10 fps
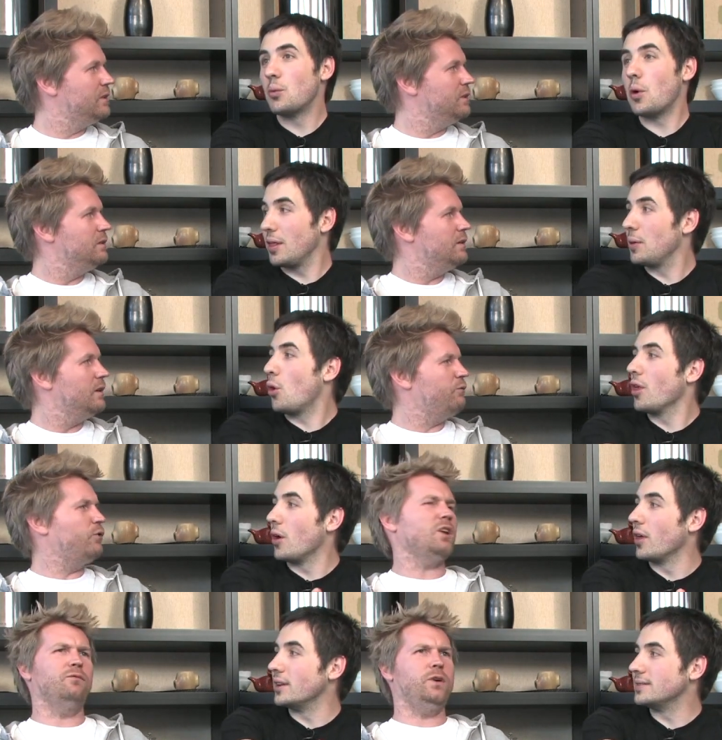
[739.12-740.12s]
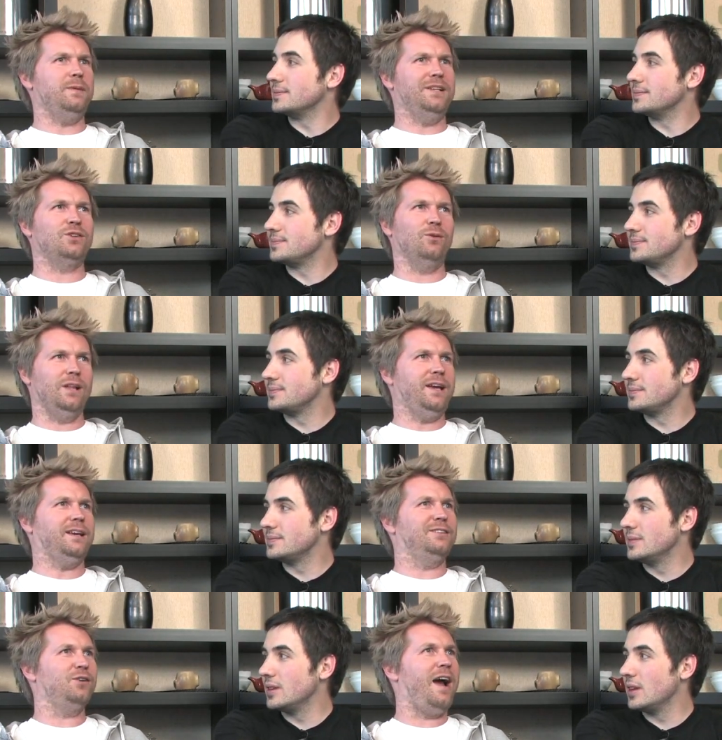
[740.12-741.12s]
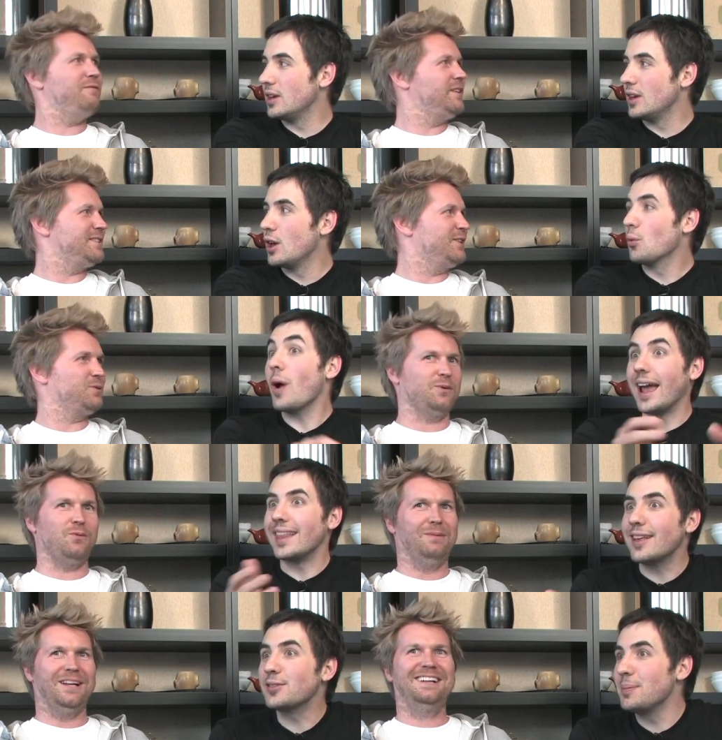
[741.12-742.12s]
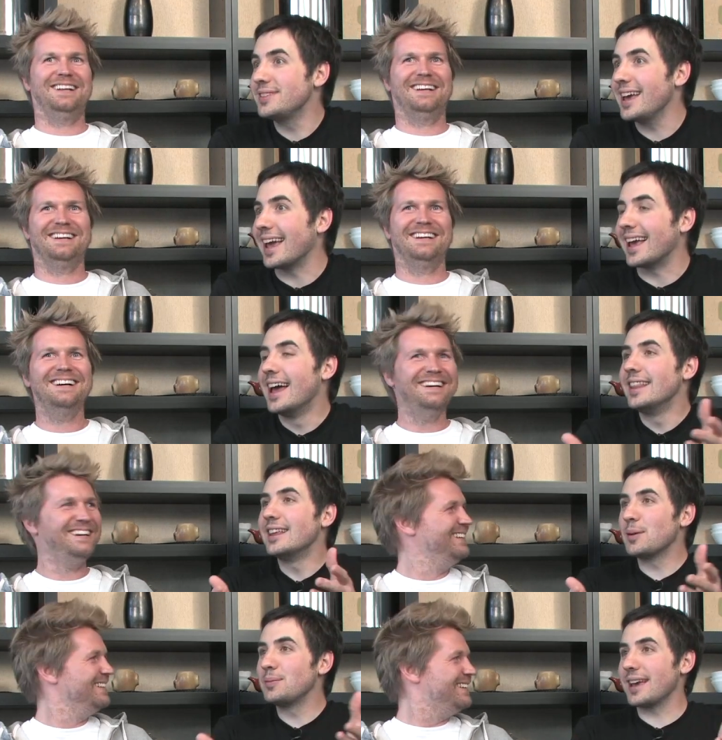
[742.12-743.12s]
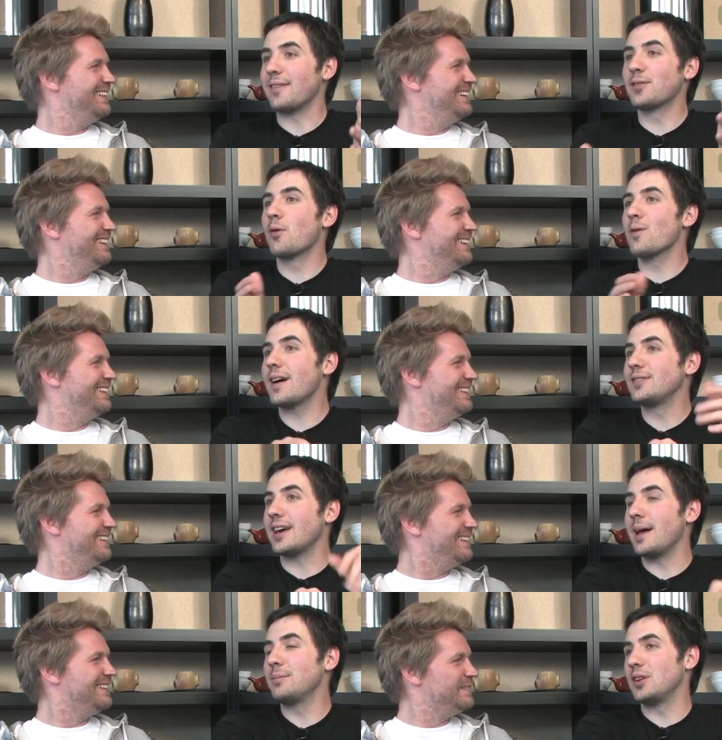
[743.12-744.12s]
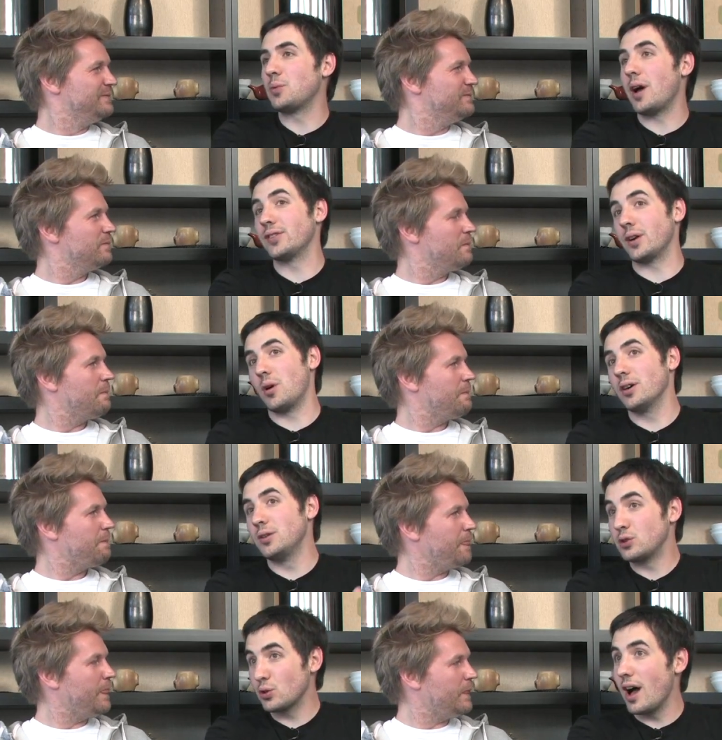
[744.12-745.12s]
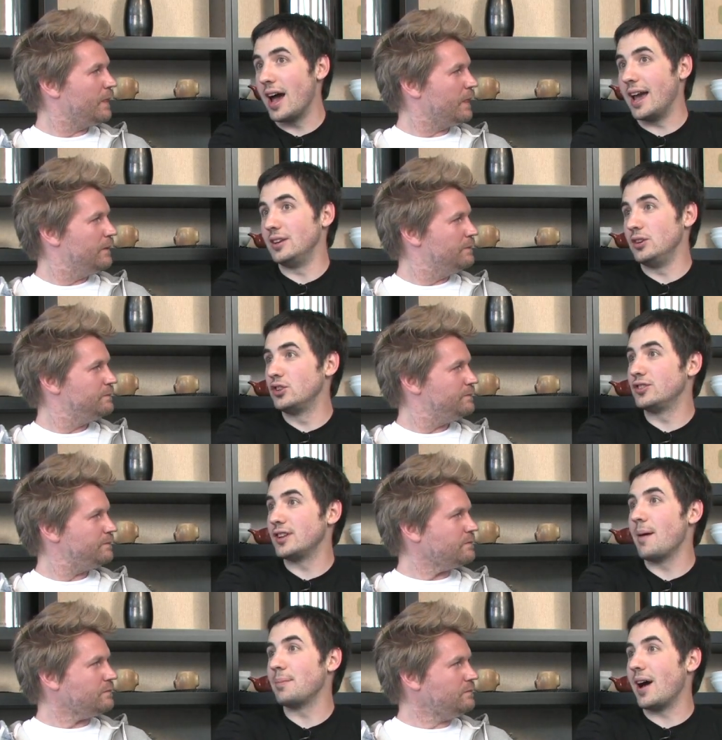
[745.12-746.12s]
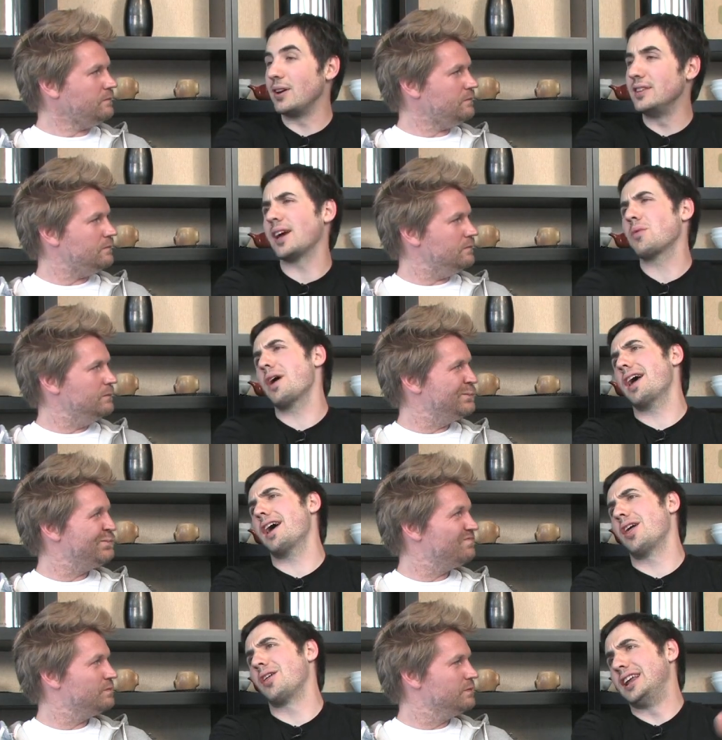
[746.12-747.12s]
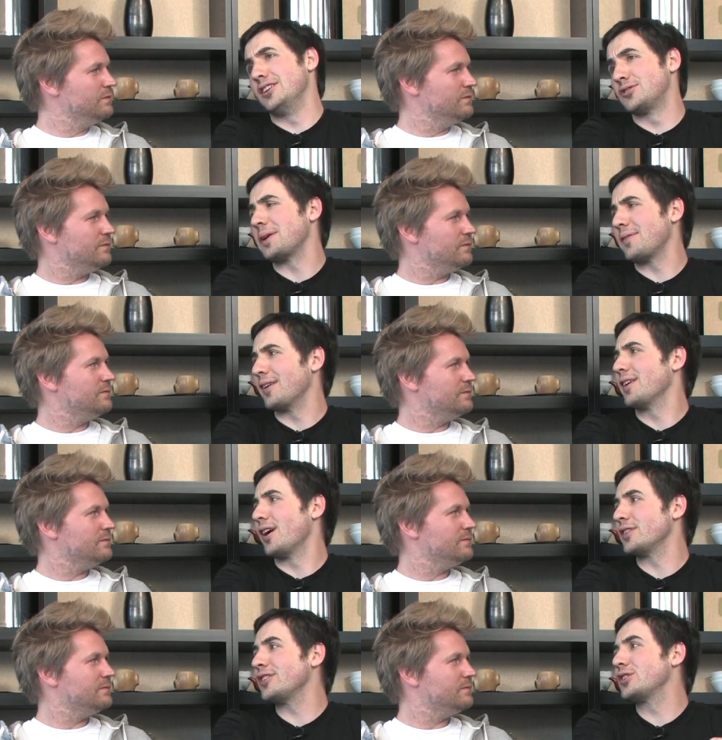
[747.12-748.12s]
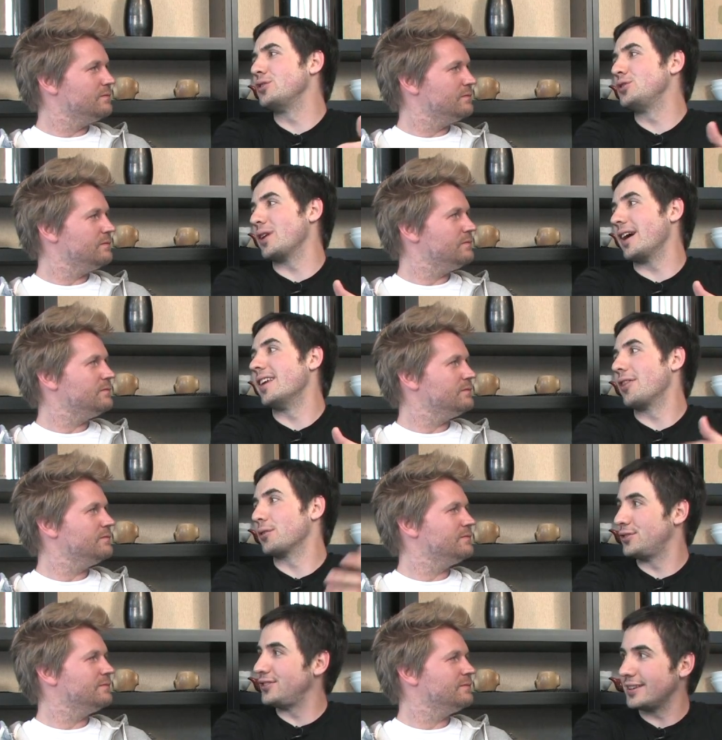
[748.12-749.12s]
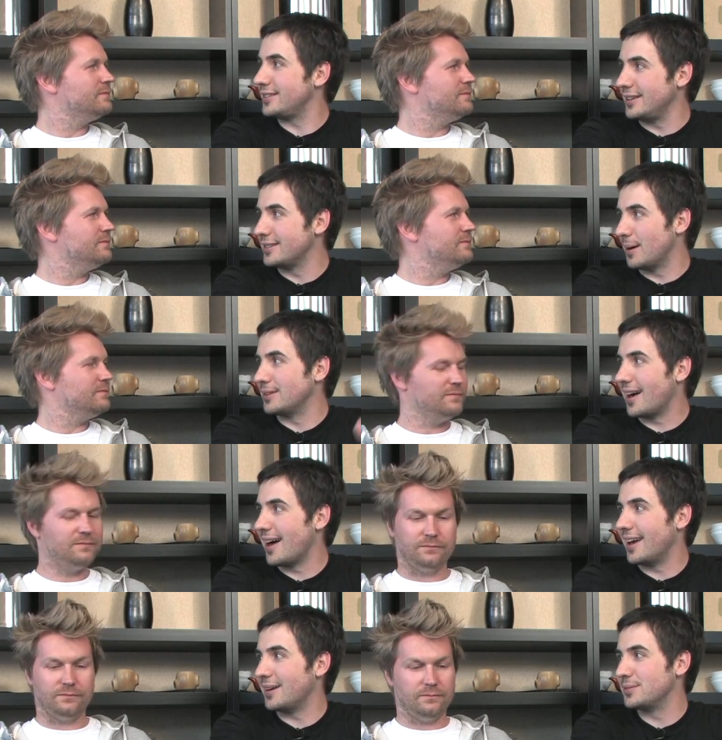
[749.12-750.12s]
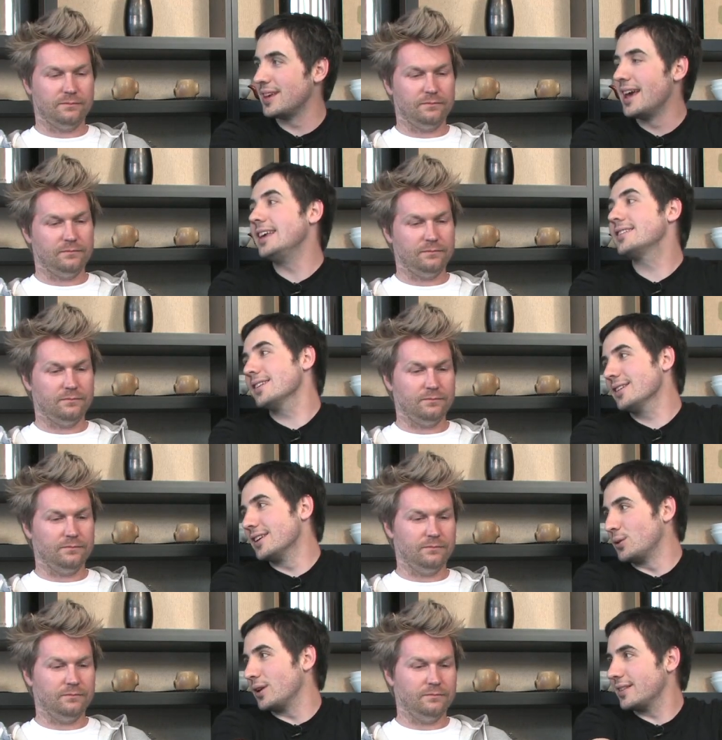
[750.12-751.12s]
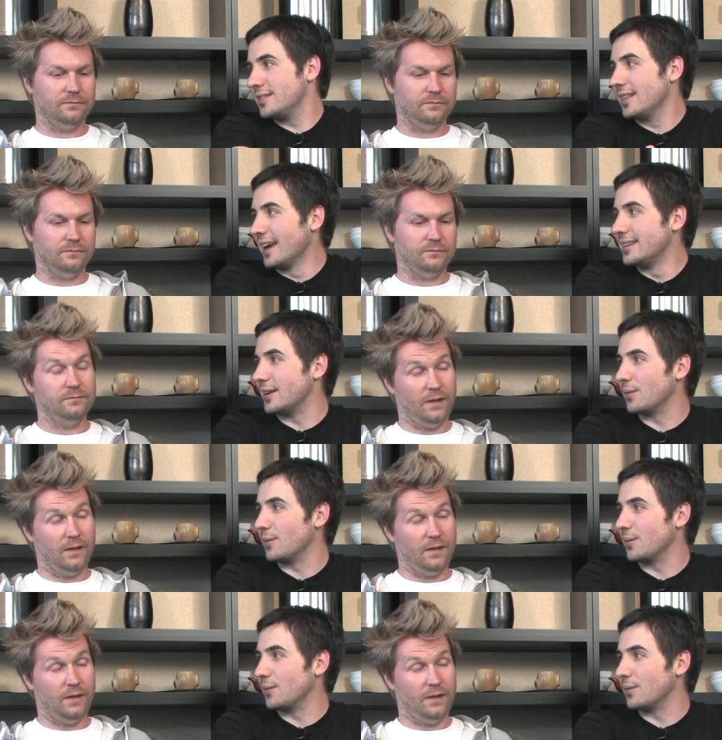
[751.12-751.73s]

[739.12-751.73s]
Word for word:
Speaker 1: Well, first off, what do you mean don't like it? You're having sex with a woman. That's what I'm saying. That's what I'm saying. After 4 or 5 times, and his wife's like, well, you've tried. You should stop now. And he's like, well, it is $2,500. I should go do it another 60-some times. He's clearly doing it because he likes it,